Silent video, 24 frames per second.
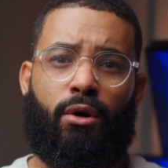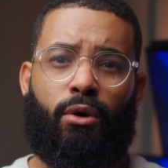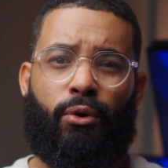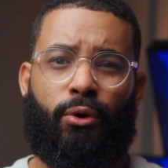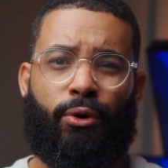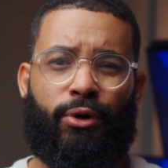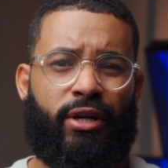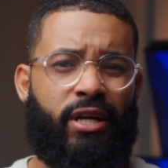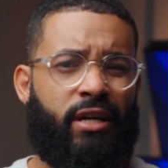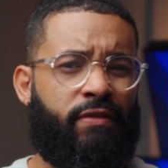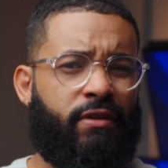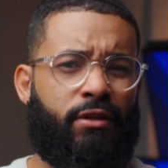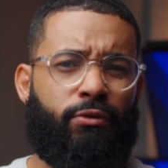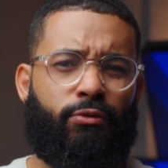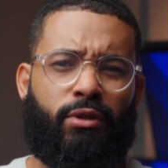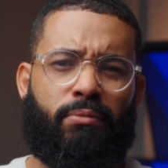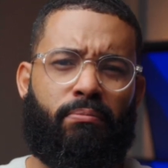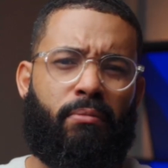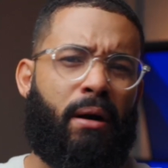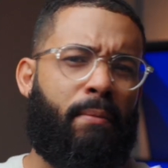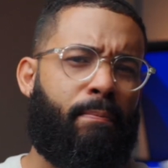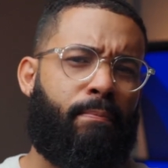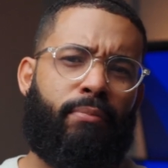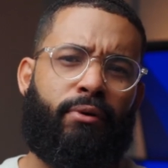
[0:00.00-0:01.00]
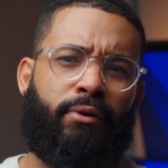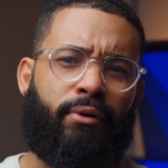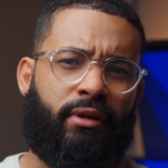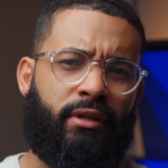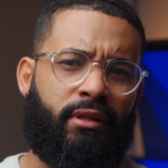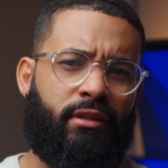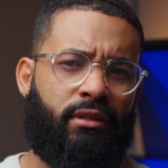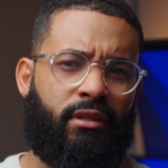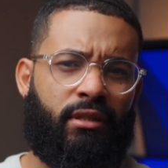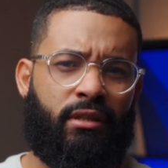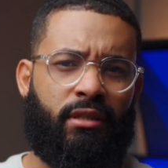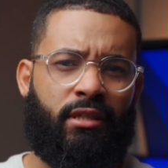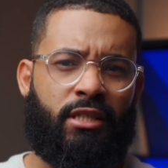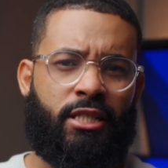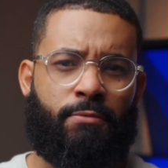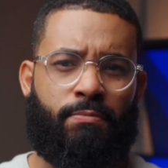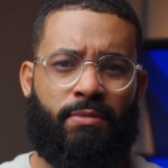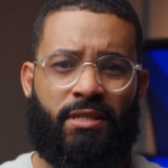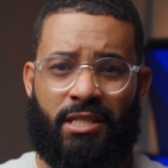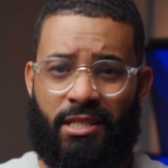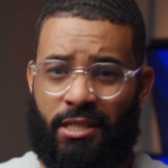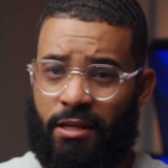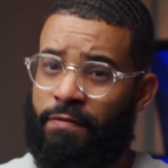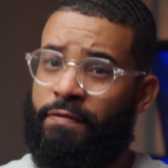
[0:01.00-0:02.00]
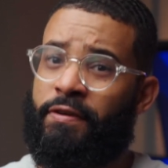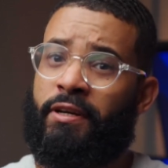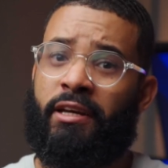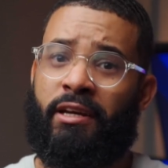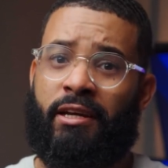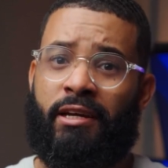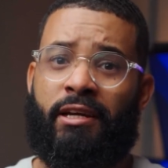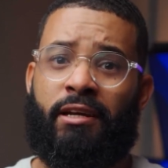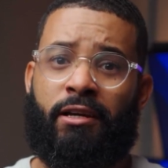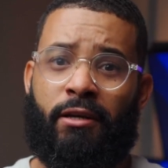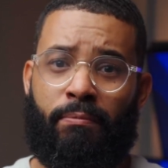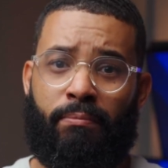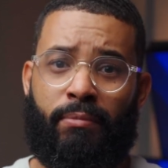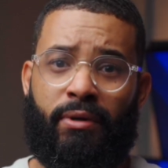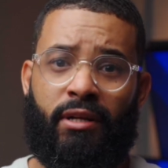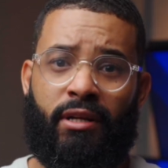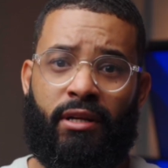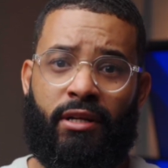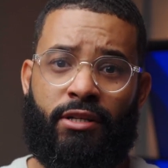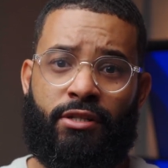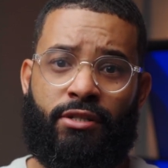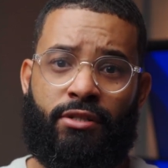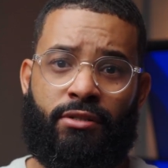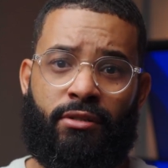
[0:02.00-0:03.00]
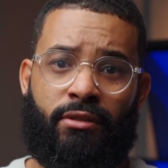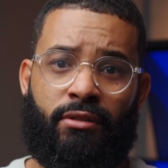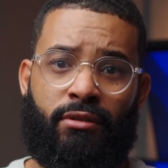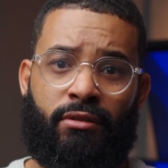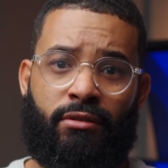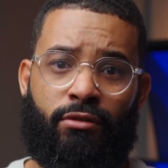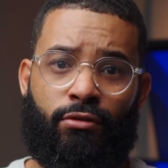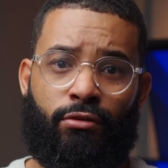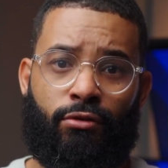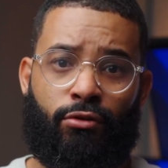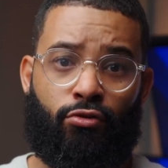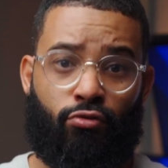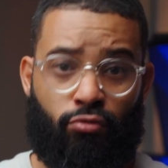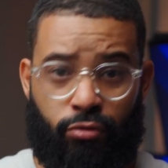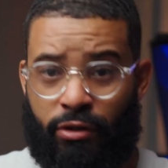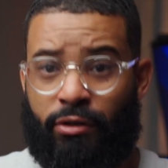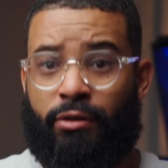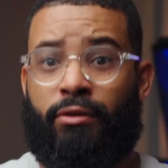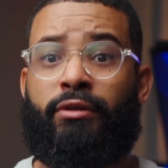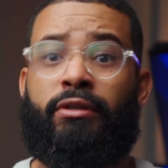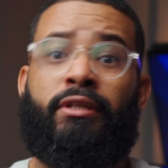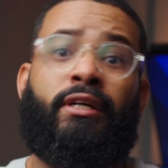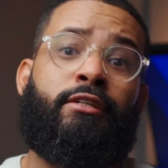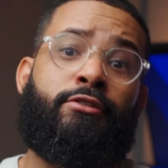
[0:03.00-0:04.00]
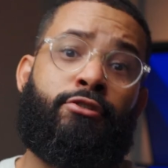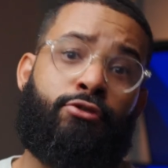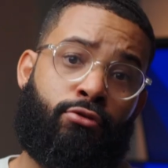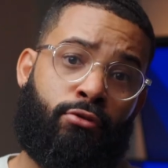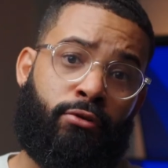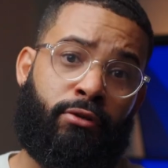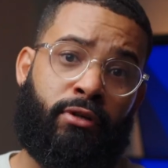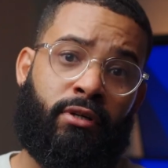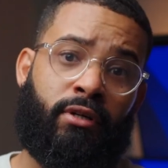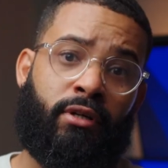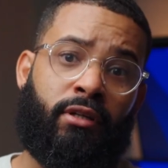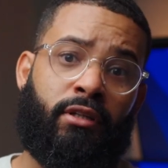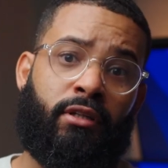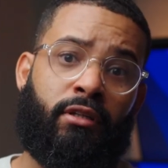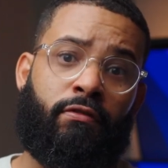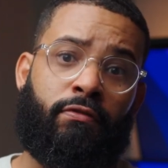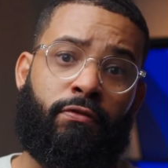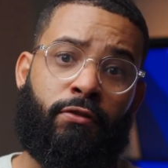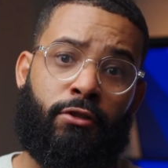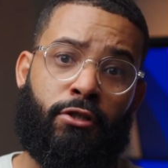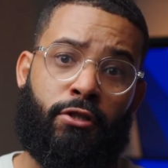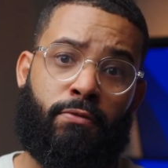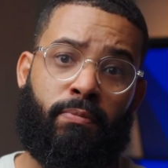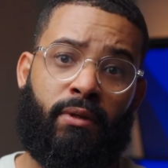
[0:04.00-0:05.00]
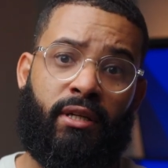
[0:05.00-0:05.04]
or even remembering the specific key combination to trigger that shortcut in the first